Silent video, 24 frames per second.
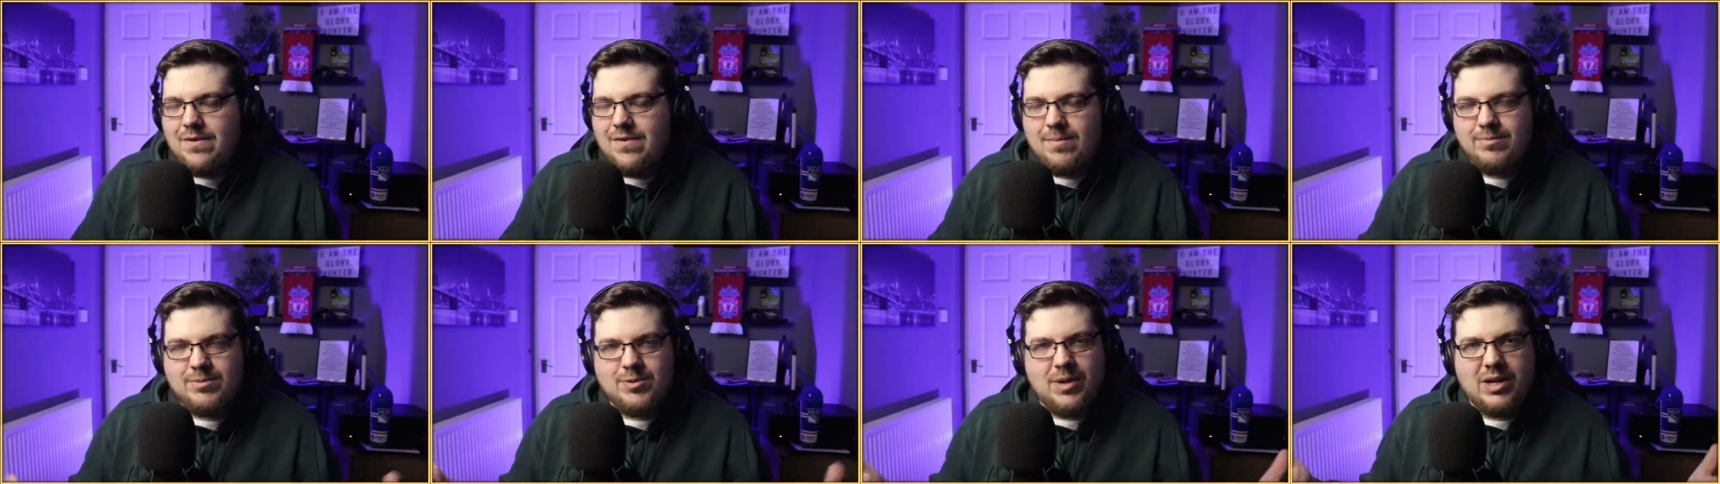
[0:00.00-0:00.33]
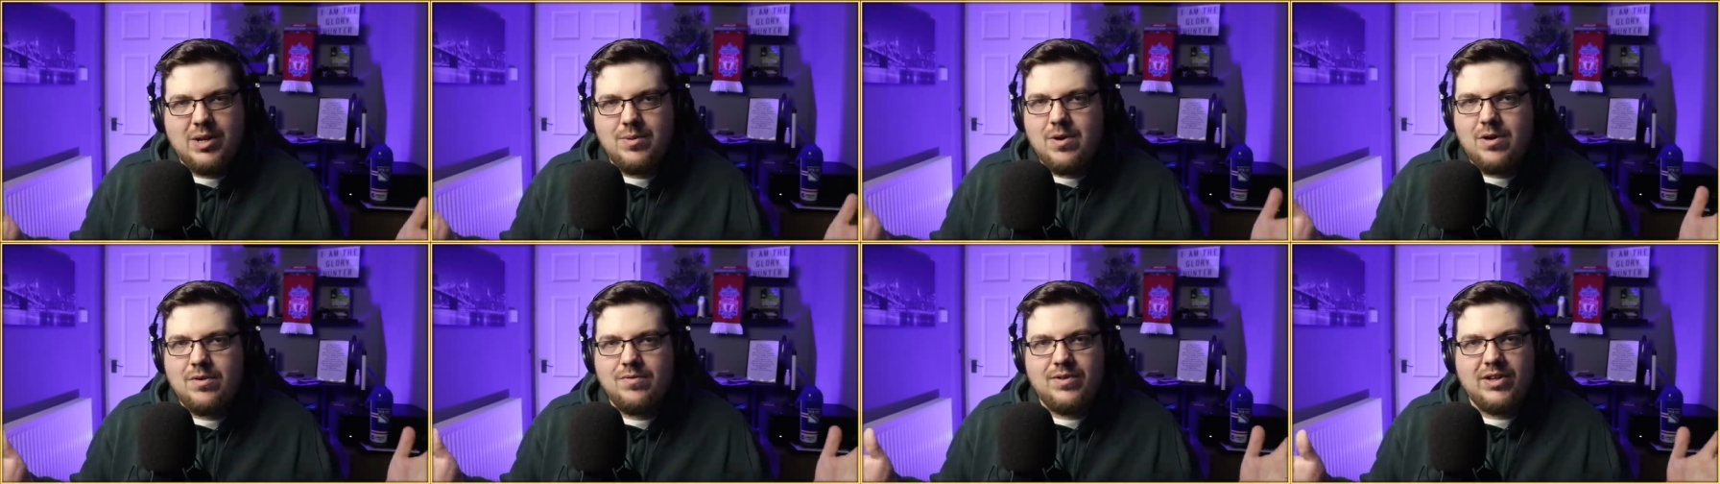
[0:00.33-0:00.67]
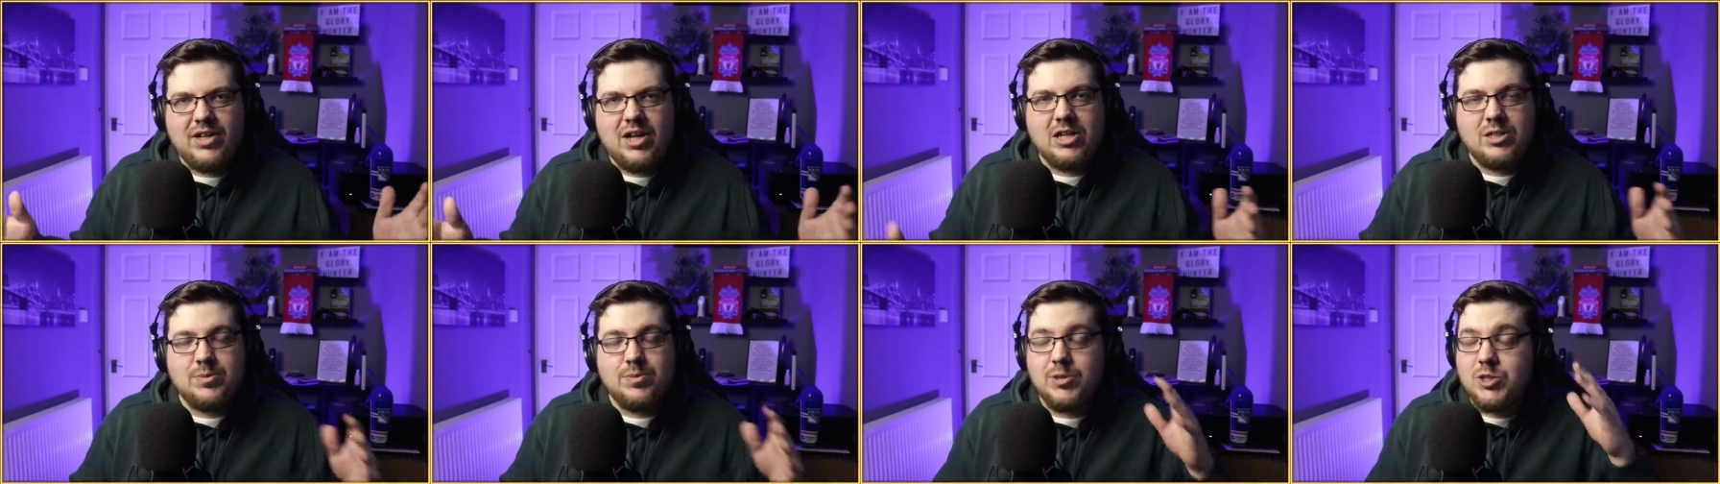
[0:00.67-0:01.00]
FM21
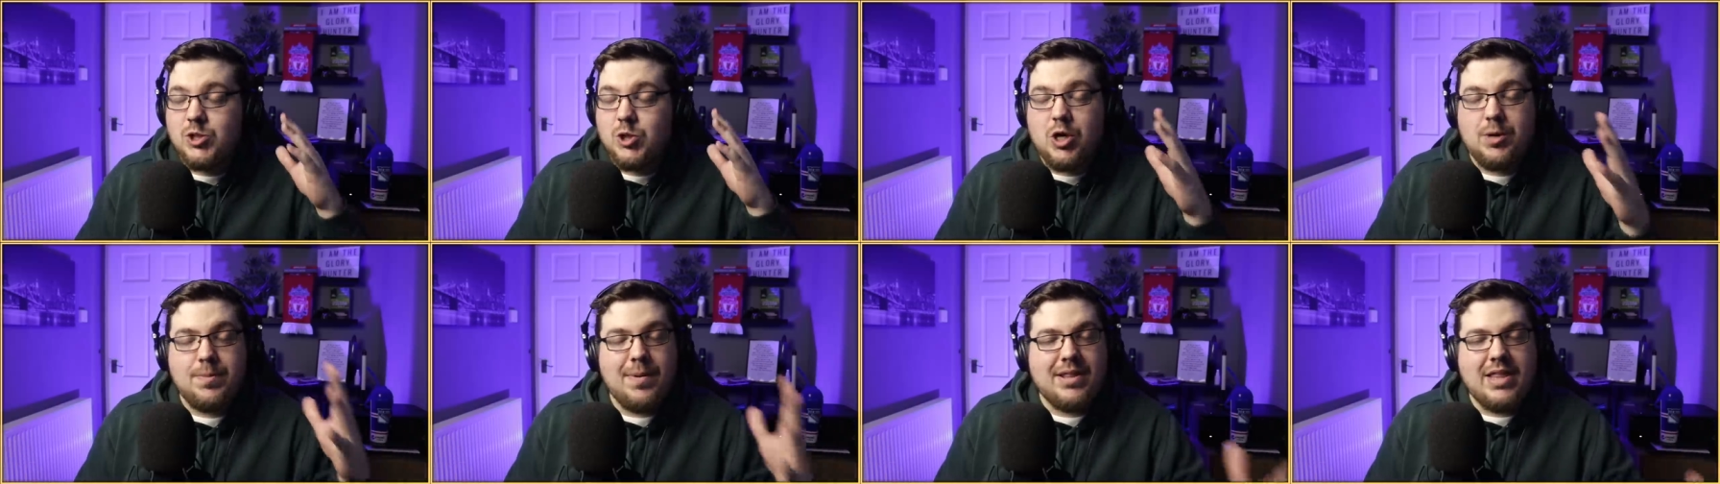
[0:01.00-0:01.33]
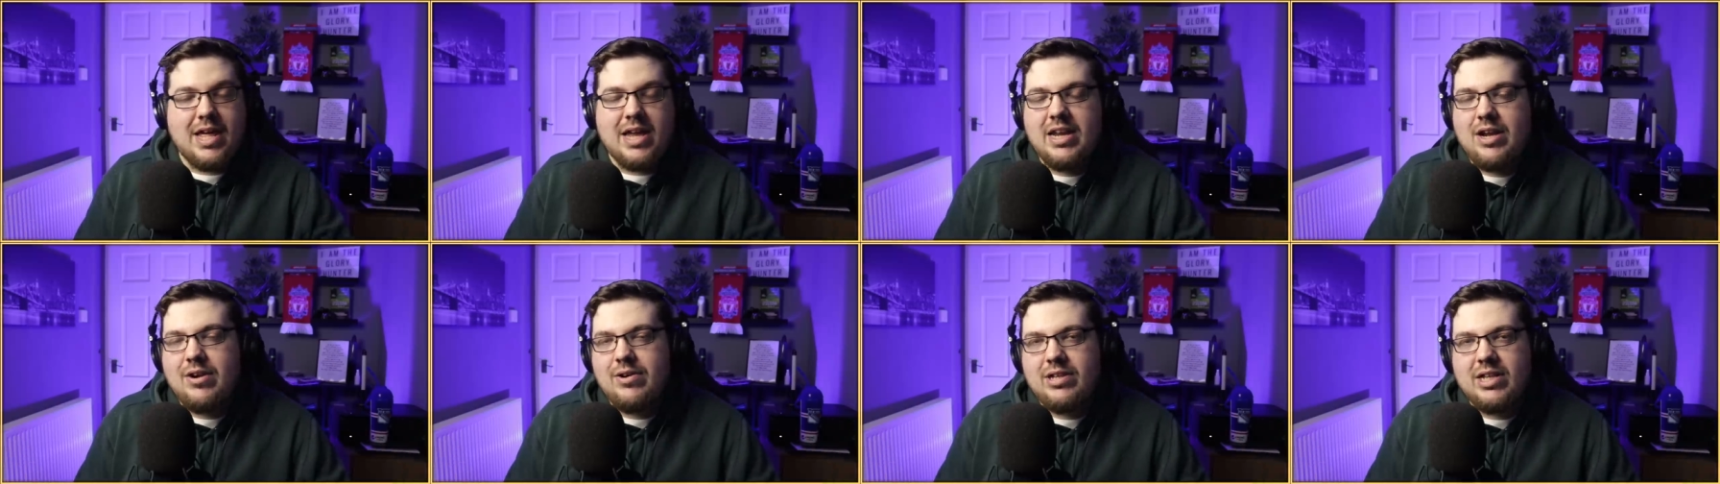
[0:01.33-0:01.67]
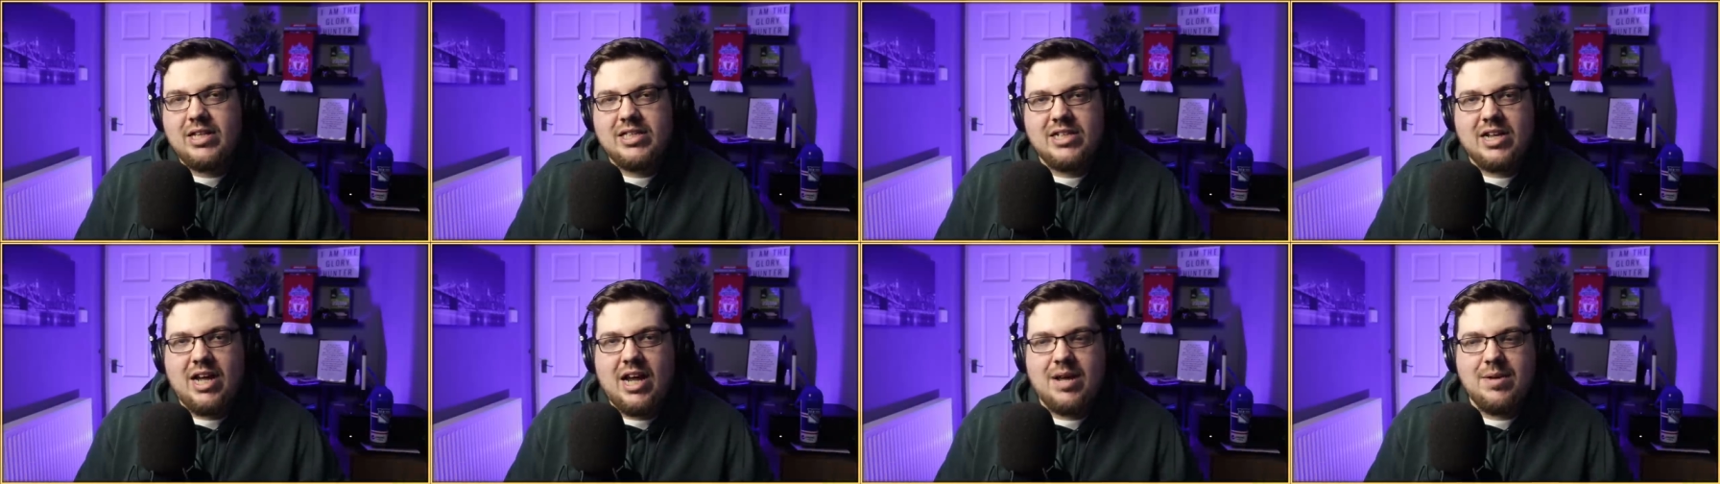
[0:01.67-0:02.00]
videos. We'll talk about that
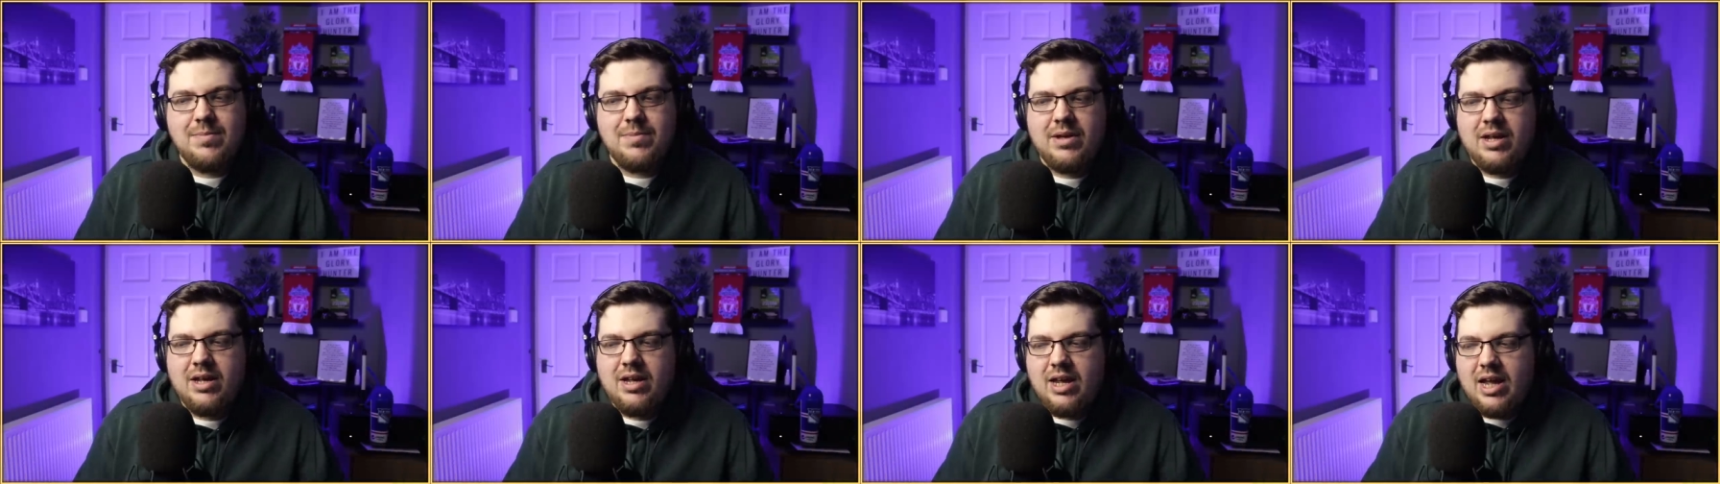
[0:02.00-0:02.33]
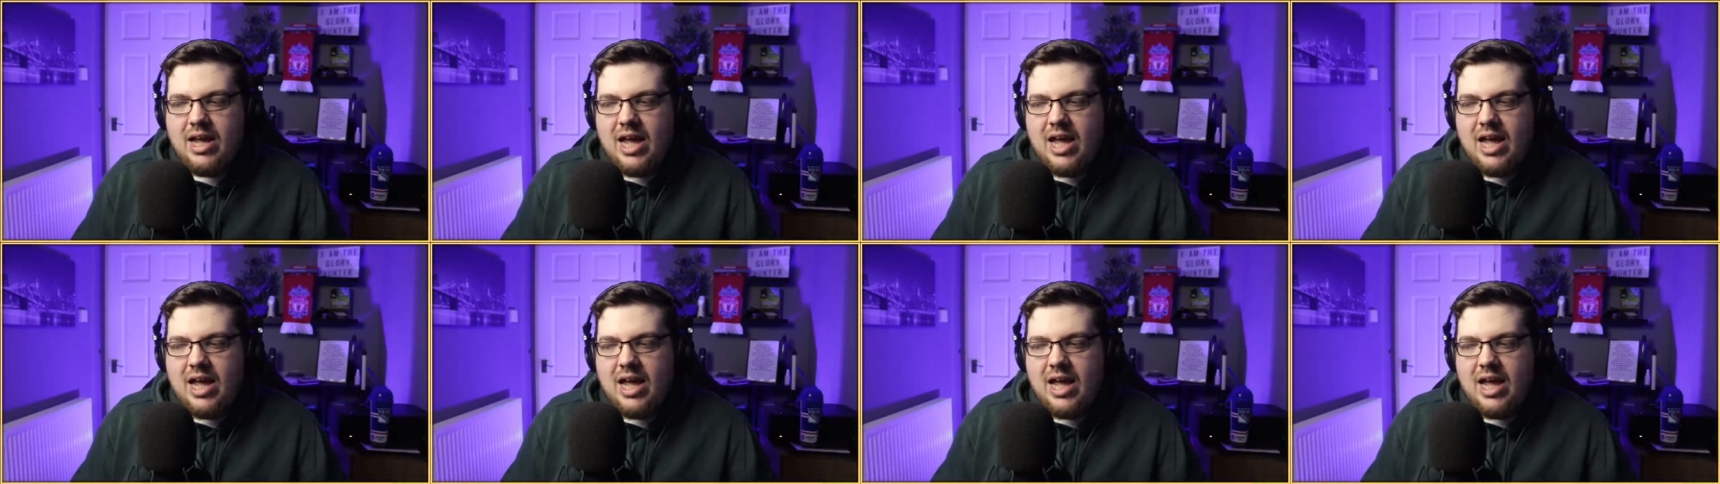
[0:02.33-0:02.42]
nearer the time.